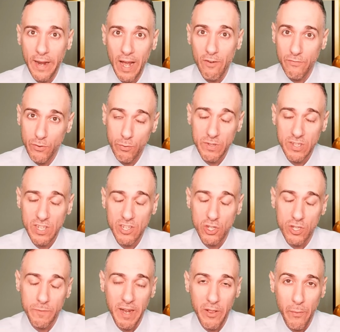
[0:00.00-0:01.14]
Now, a few
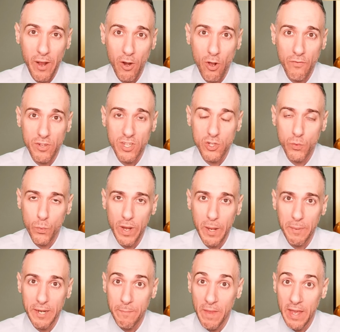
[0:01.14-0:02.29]
decisions, by the way, on offer this week,
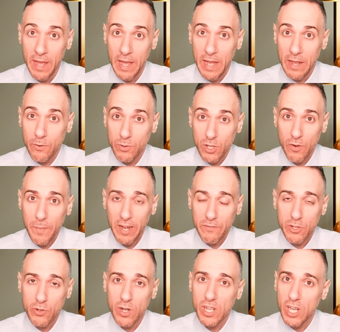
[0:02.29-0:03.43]
but the Reserve Bank of
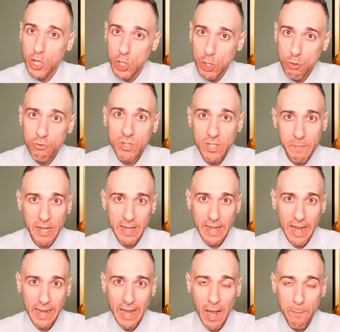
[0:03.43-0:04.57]
Australia used to be in
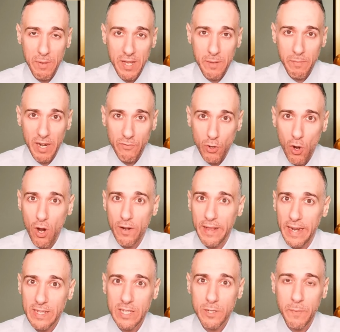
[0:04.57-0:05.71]
that camp, but after hotter
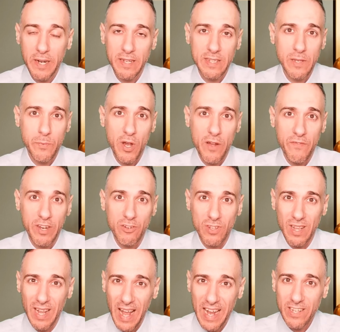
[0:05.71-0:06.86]
than anticipated CPI figures
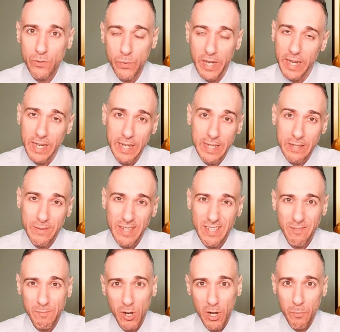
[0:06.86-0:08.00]
last week,
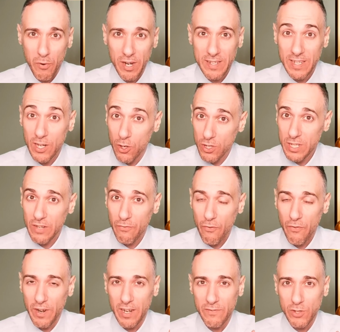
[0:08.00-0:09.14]
well, market pricing courtesy of
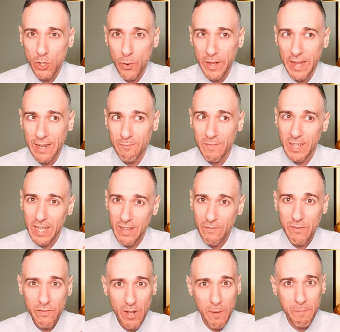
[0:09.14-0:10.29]
Refinitiv showing that,
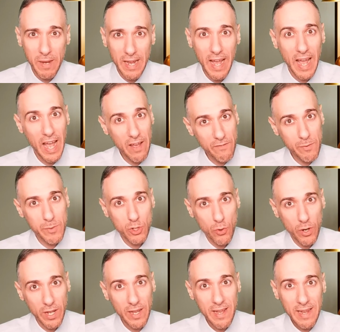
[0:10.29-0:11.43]
even if not by a heavy
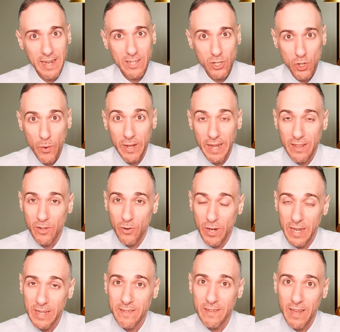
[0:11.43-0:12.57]
majority, it's showing that
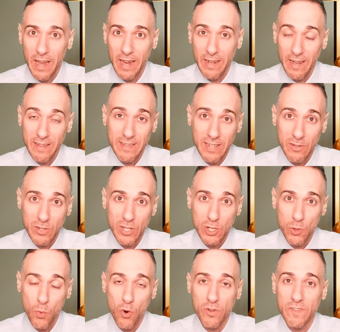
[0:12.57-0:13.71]
it's tilting
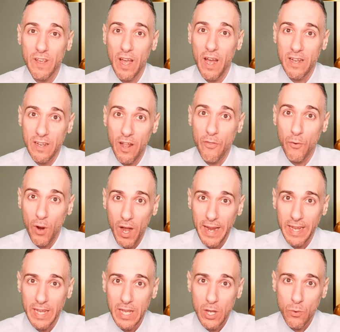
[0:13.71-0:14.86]
towards another
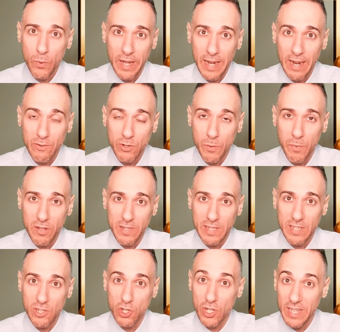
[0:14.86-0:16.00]
hike when they announce their policy
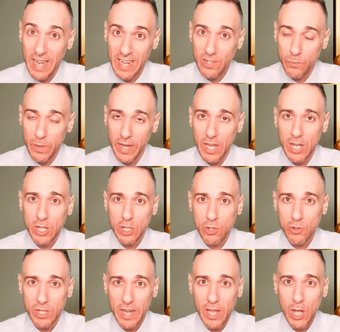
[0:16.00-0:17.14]
decision next week,
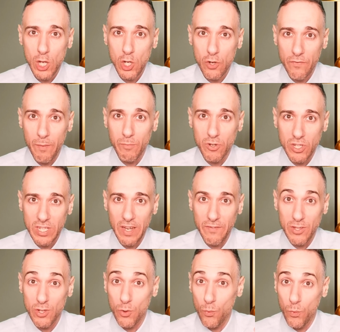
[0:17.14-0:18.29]
Tuesday, November
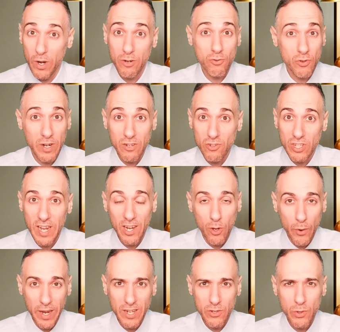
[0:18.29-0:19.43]
7th. So where do traders stand
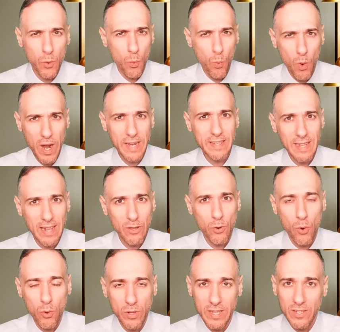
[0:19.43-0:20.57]
going into it? Why is it that they're
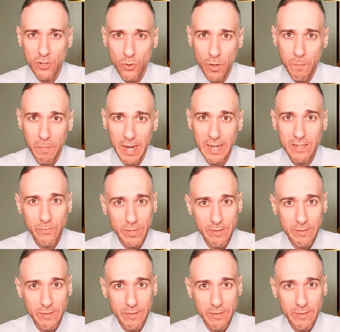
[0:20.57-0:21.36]
holding this sort of bias?